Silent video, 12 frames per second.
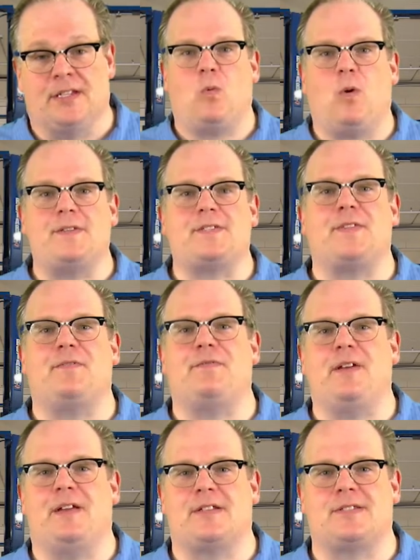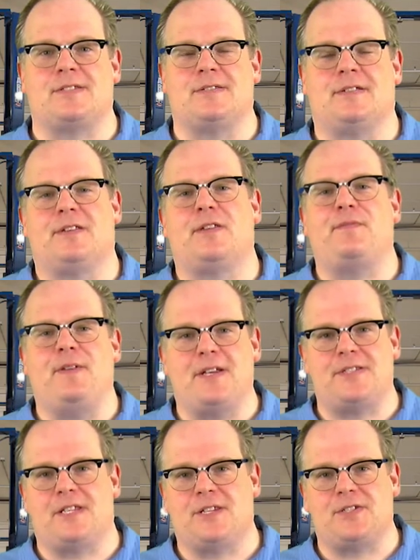What's the fix? The
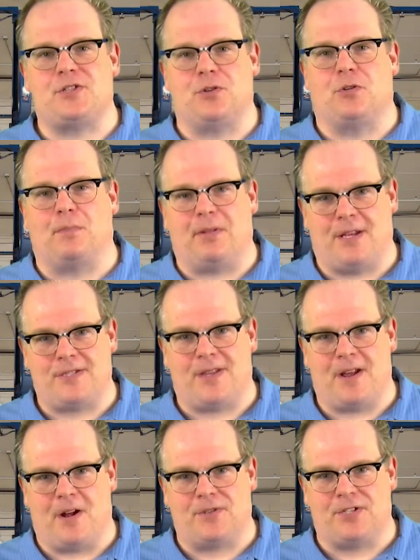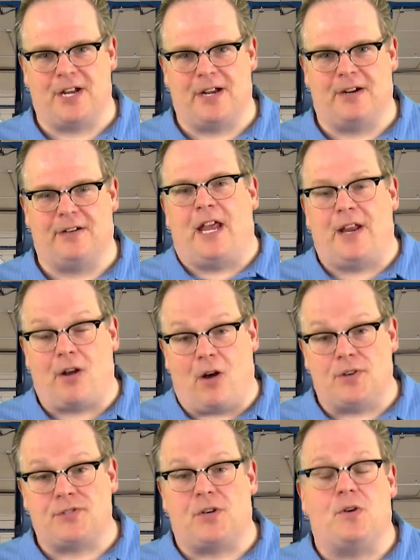fix is to replace the alternator and
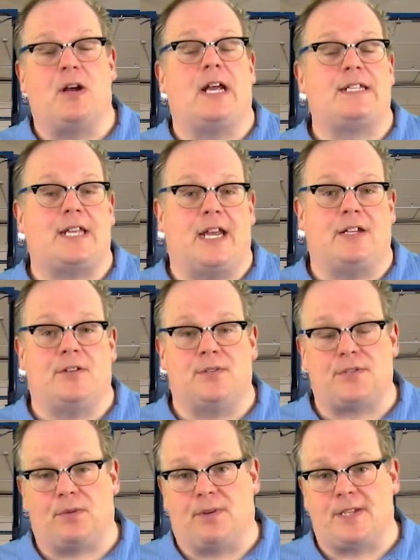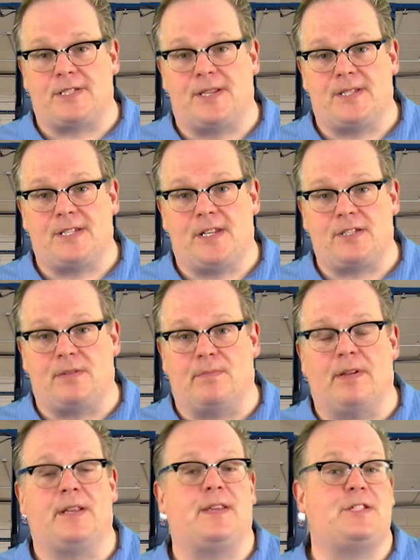also diagnose the rest of the
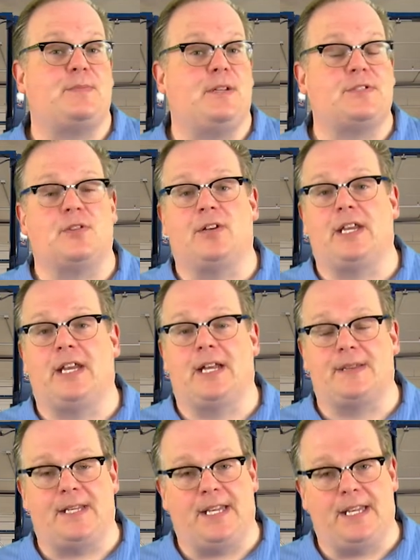system. This means looking at the